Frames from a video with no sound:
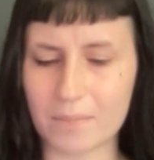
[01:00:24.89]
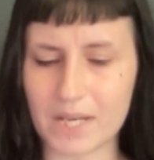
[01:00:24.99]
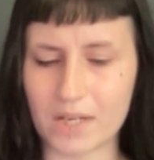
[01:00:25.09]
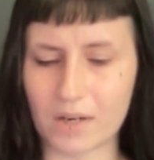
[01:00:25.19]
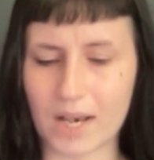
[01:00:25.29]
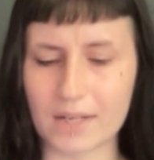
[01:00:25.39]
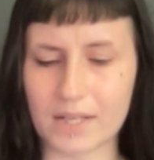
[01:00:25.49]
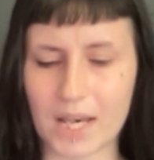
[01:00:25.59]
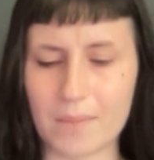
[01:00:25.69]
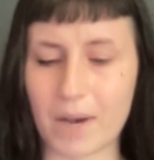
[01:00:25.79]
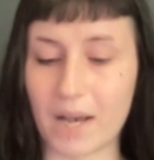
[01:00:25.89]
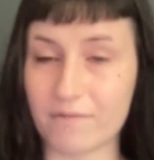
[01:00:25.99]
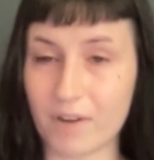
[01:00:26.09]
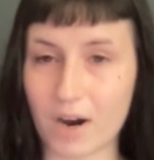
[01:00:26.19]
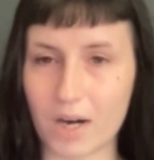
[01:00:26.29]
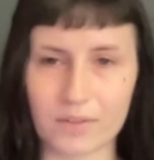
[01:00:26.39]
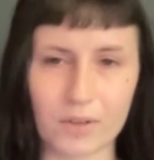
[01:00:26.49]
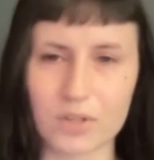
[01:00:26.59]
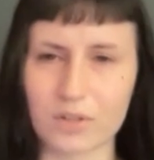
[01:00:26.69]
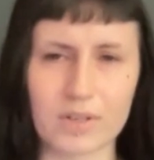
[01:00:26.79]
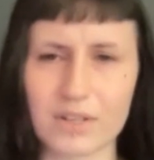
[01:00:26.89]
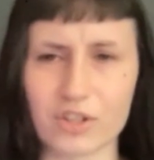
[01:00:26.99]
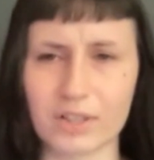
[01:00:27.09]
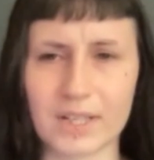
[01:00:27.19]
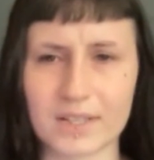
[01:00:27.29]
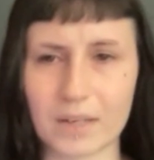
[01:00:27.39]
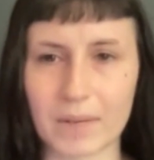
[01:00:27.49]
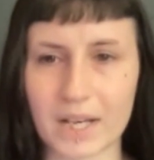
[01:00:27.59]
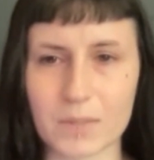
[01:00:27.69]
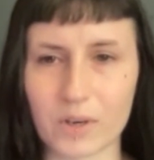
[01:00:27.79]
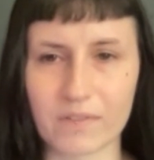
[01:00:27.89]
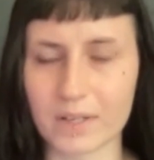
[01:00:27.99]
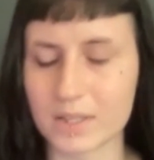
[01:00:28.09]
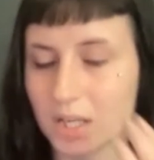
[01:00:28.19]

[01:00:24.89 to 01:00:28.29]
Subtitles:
Peter, and Gabe by far. He's just listing my ex-boyfriends.